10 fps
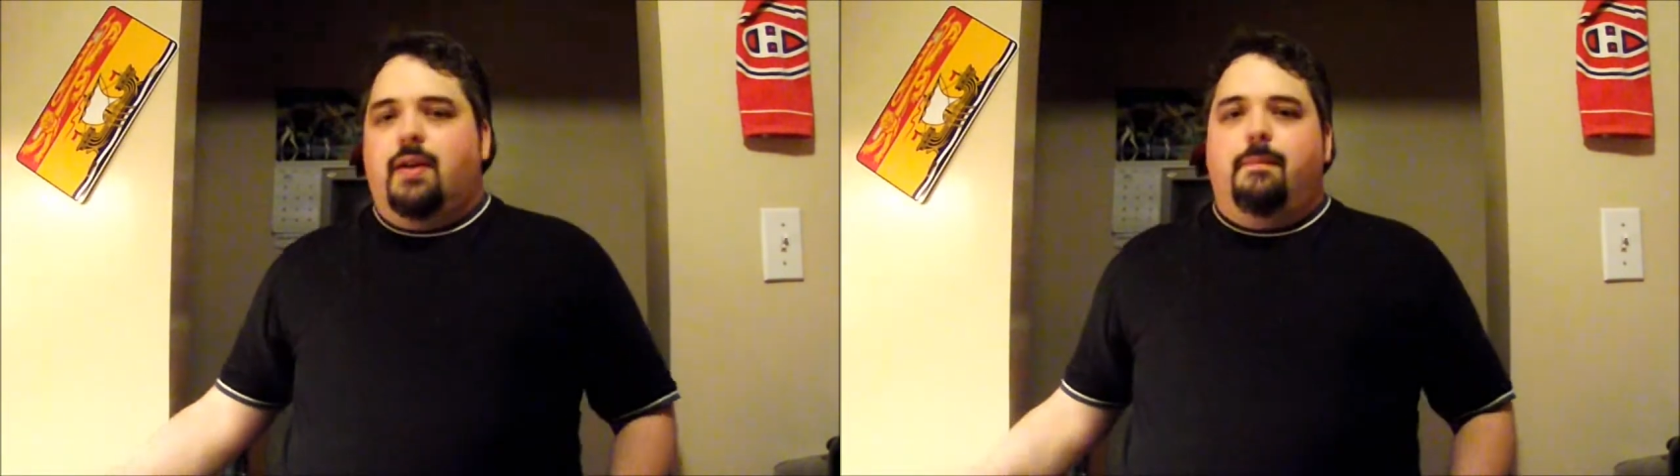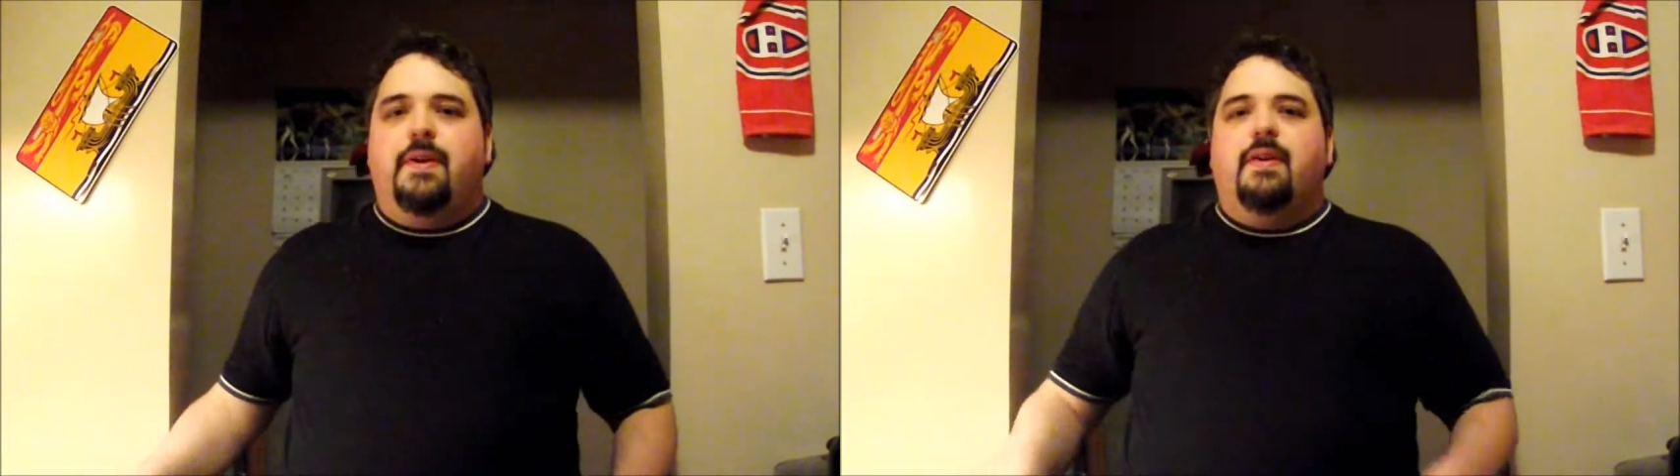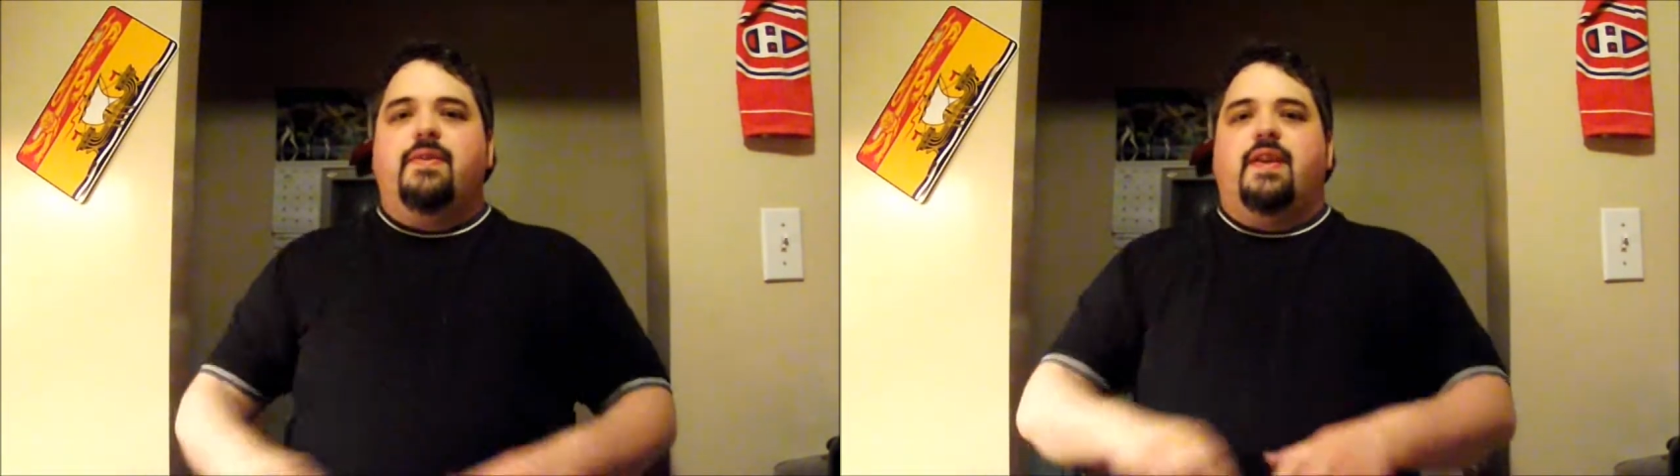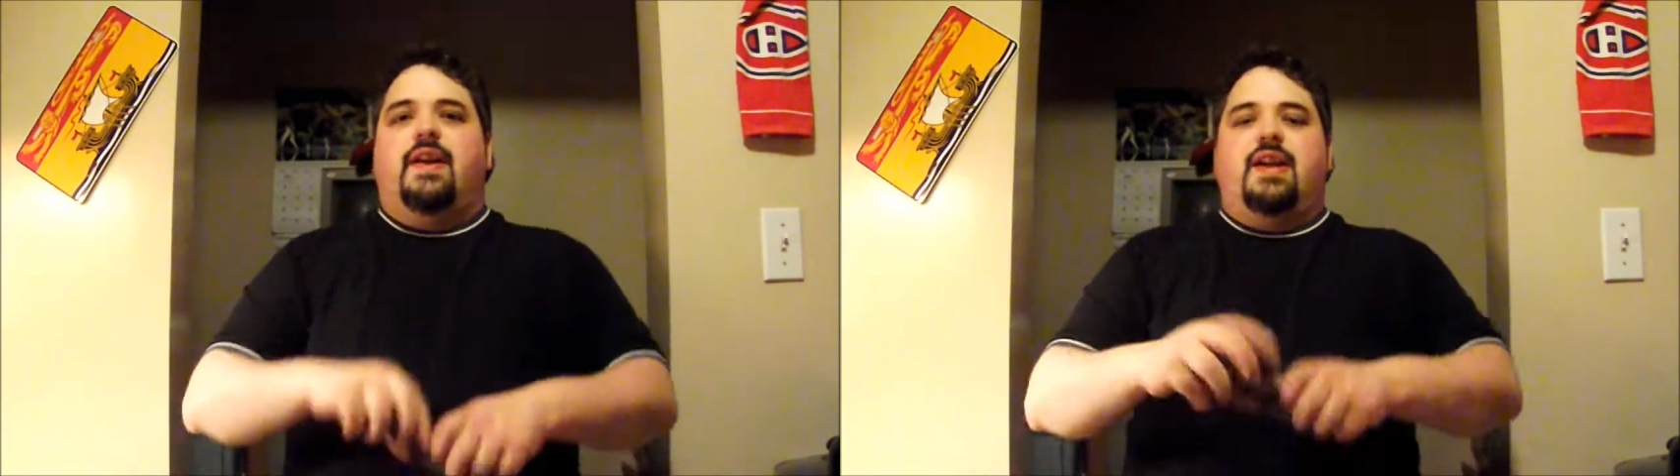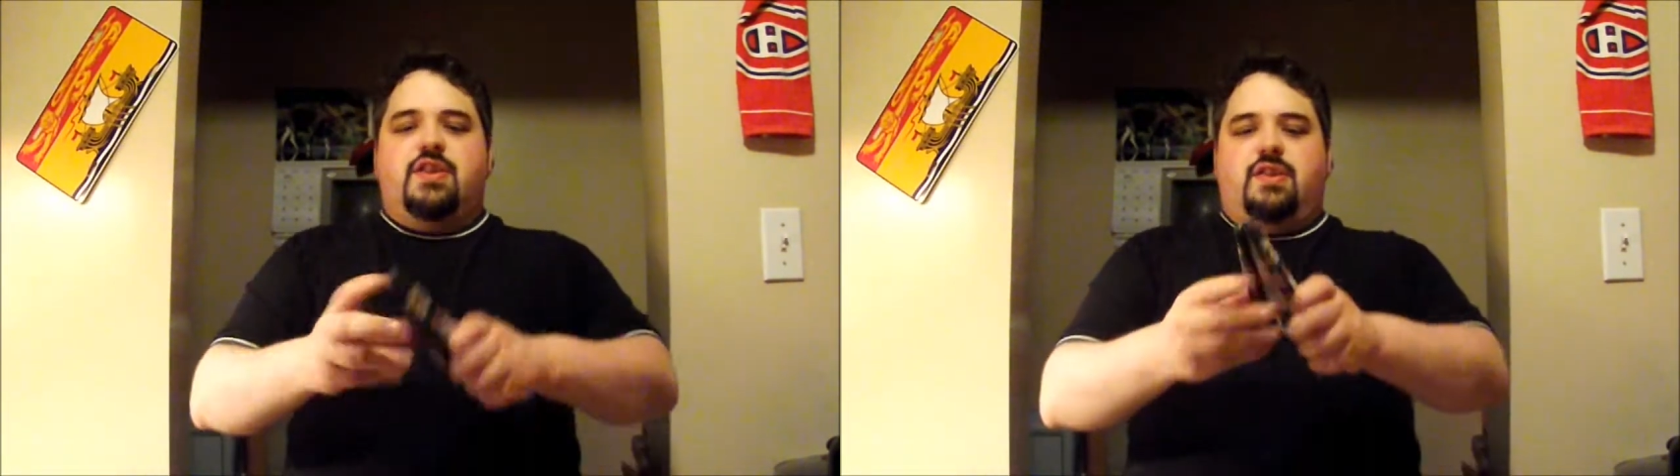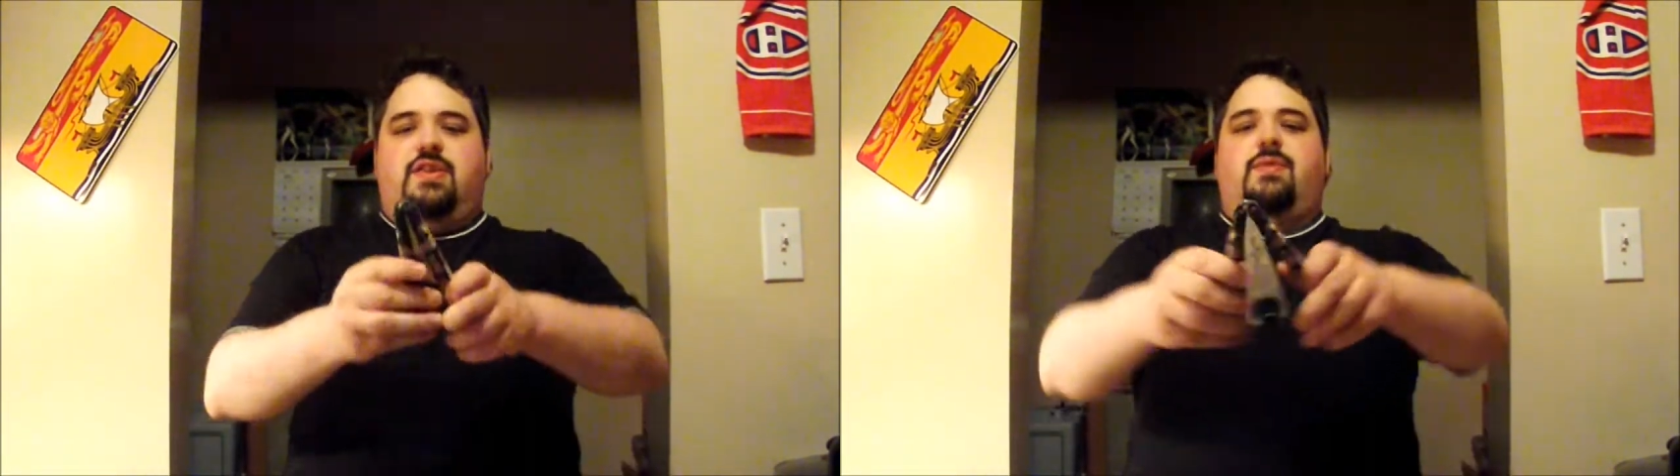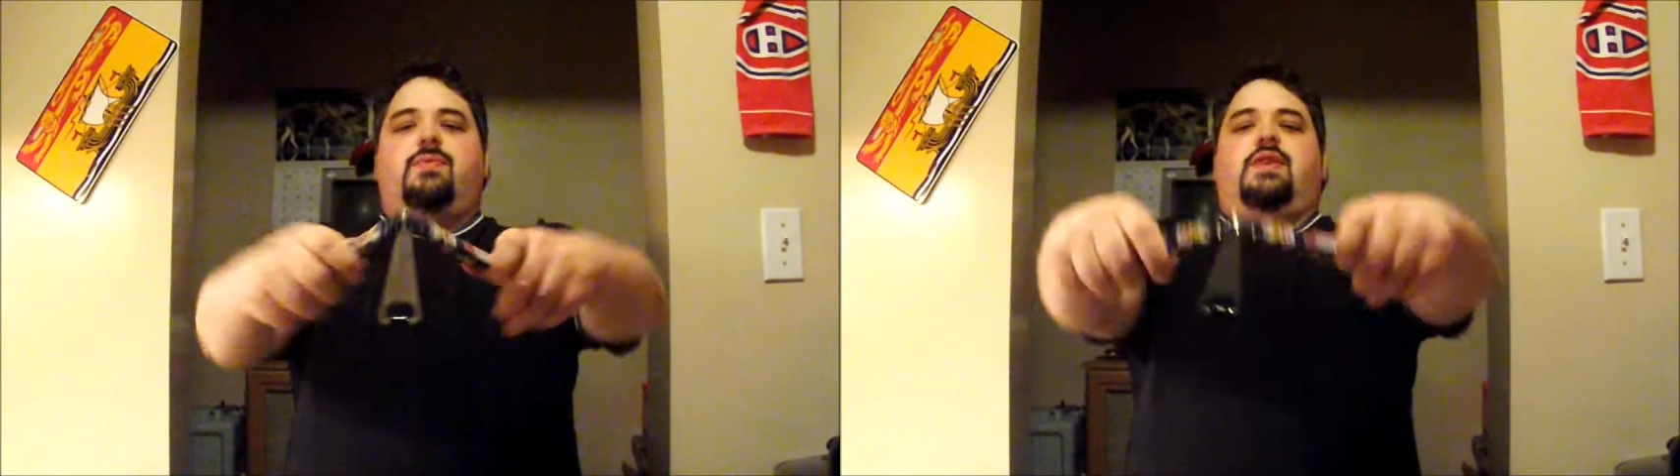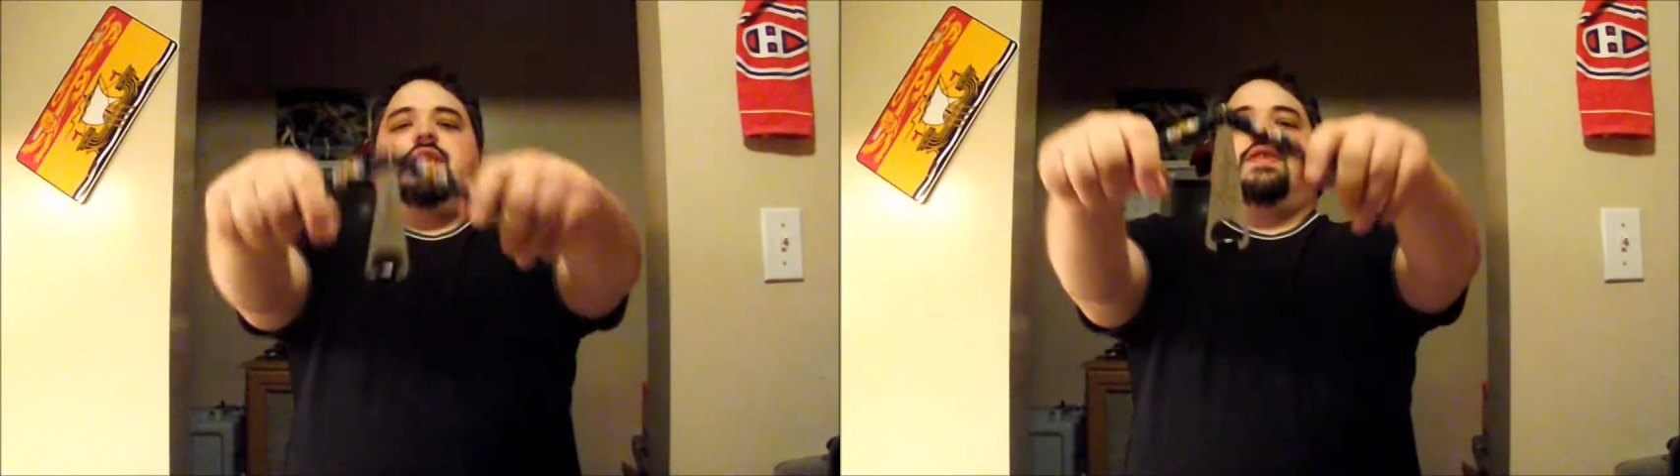beer that I actually don't need